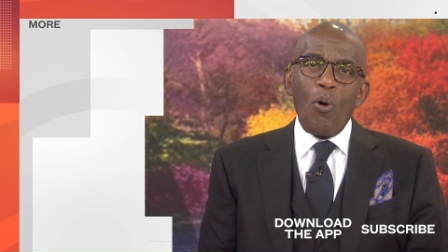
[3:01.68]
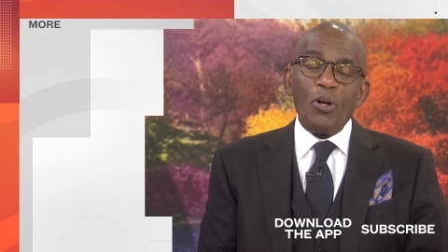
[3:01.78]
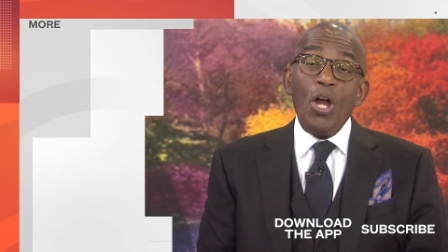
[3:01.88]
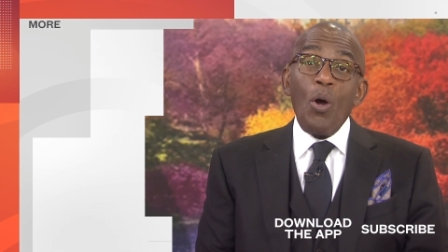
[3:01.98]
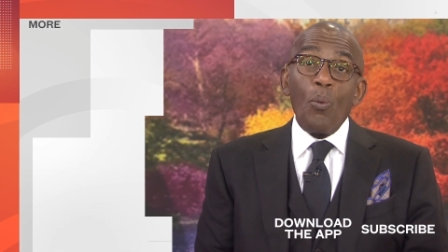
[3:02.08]

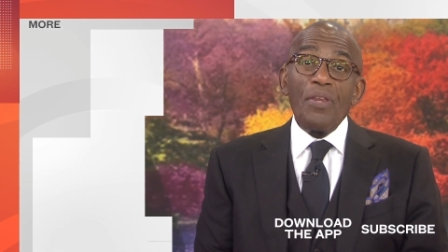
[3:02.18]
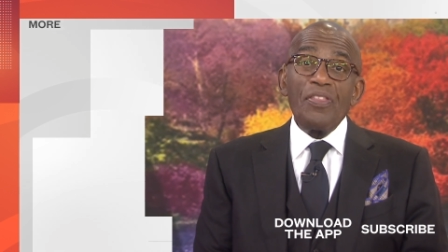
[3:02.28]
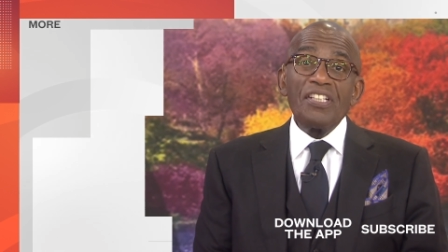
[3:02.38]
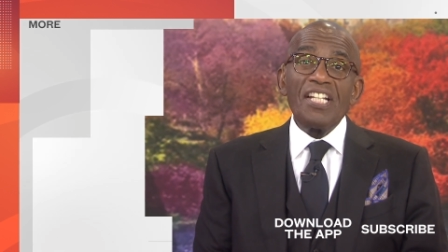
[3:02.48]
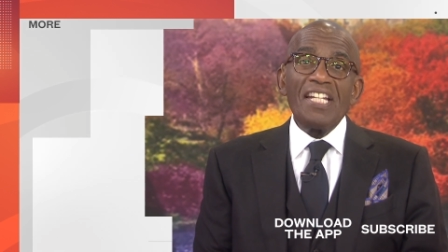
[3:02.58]
more
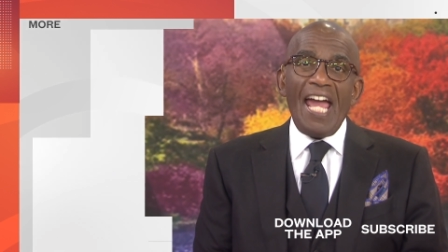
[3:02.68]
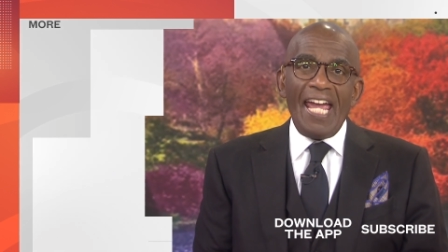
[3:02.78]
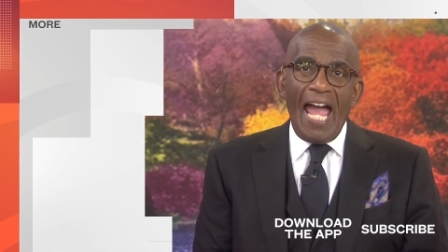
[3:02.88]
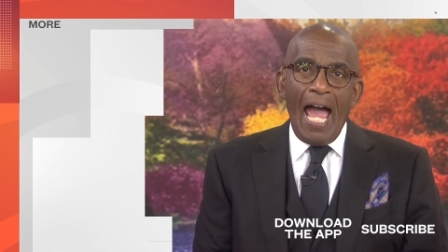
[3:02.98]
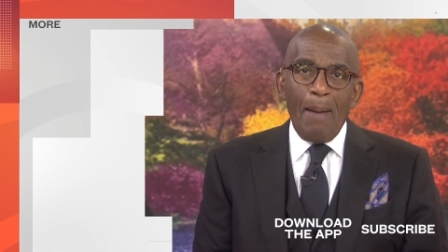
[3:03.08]
with the
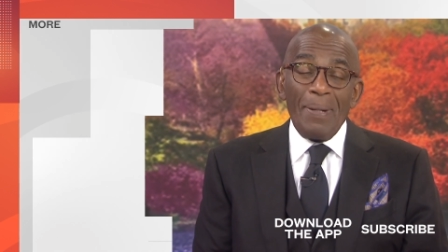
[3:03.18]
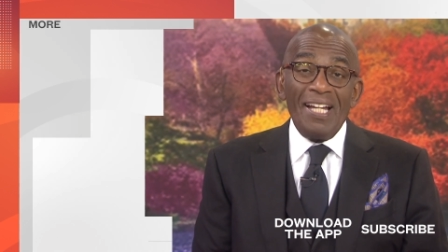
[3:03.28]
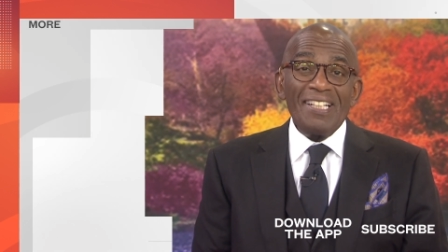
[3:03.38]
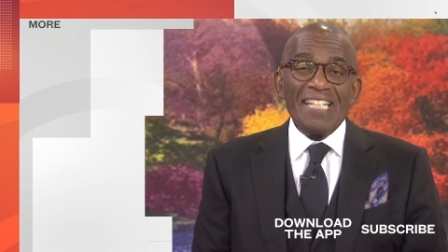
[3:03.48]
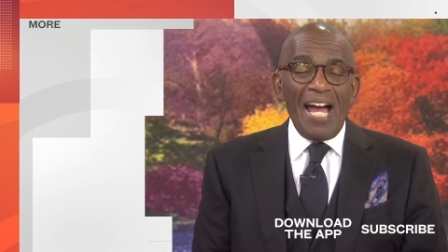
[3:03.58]
Today app.
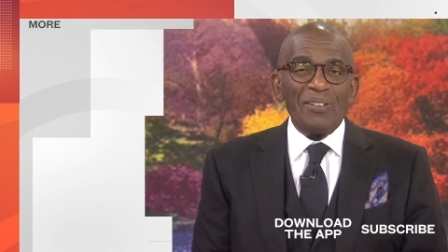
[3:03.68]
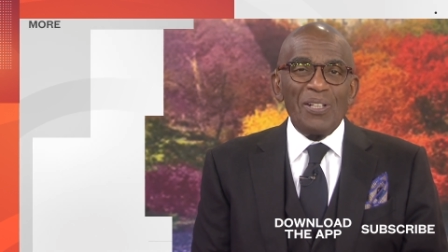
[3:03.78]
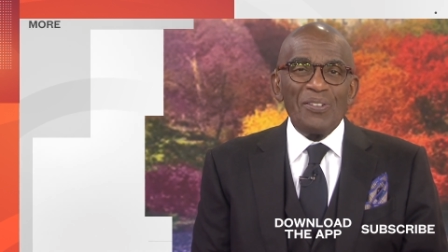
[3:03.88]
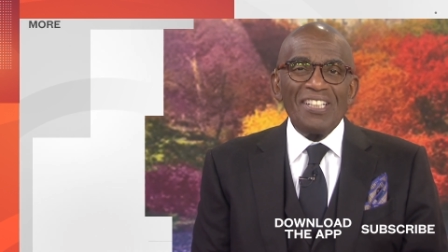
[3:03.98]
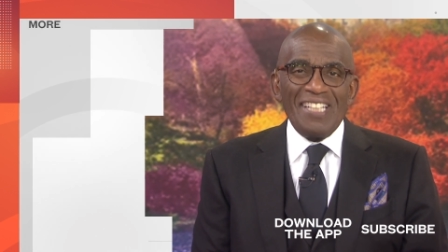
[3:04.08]

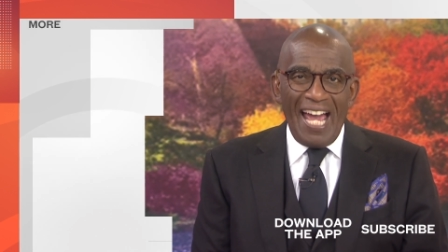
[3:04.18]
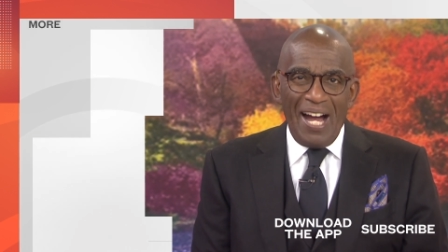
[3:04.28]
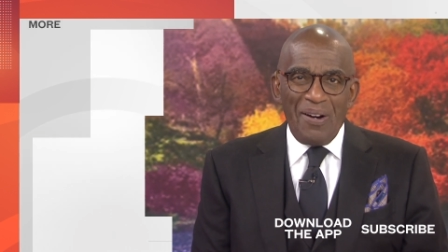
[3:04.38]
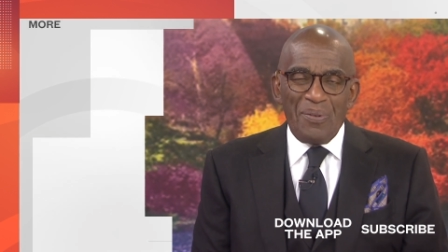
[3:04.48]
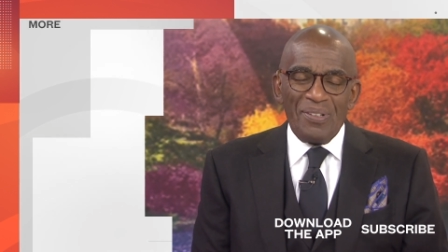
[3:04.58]
Download it
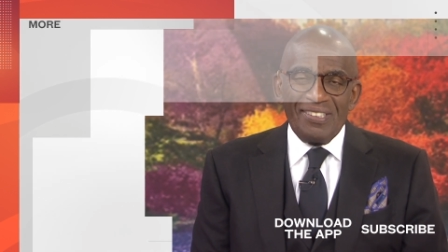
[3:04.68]
now.